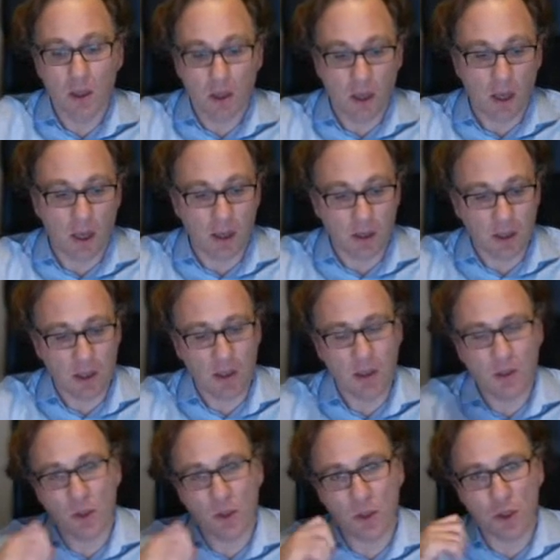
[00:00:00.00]
and
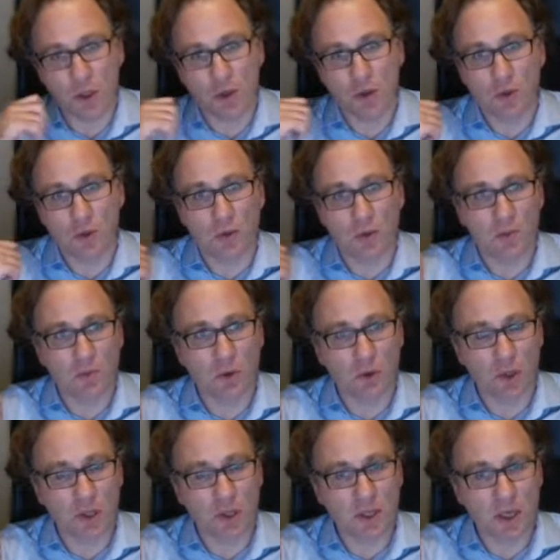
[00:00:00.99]
so I'll show you one
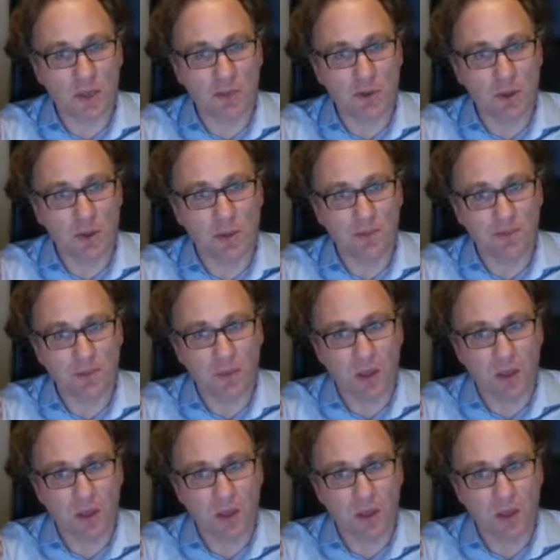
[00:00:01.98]
more example.